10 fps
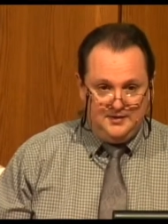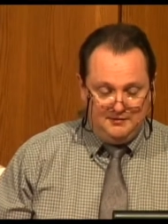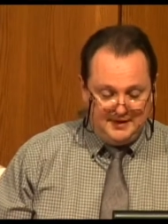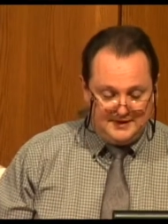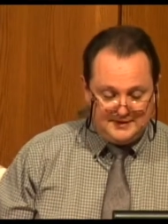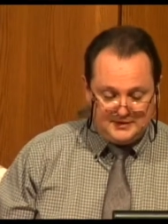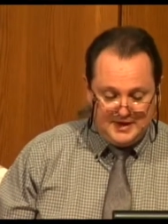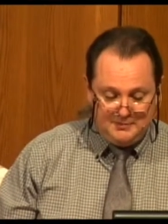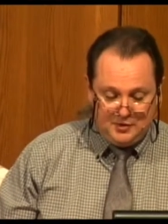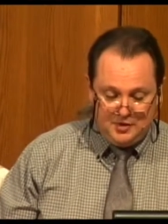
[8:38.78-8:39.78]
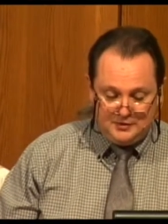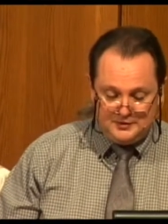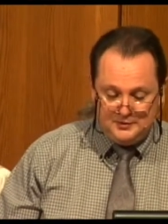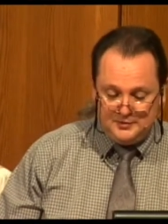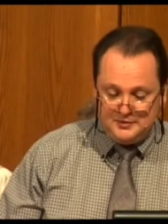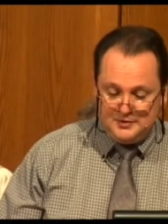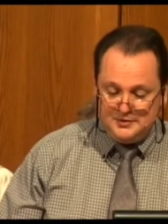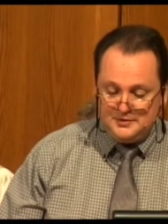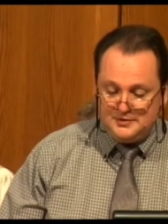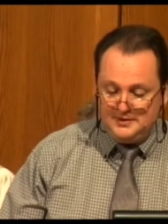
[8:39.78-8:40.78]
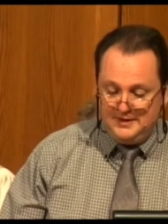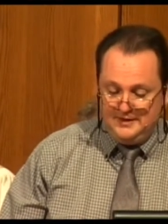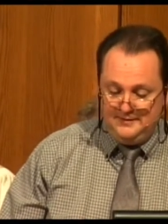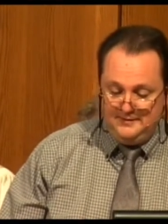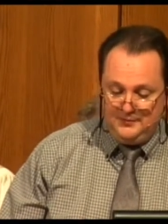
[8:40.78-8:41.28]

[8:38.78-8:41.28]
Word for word: The event at St. Paul's Lutheran Church tonight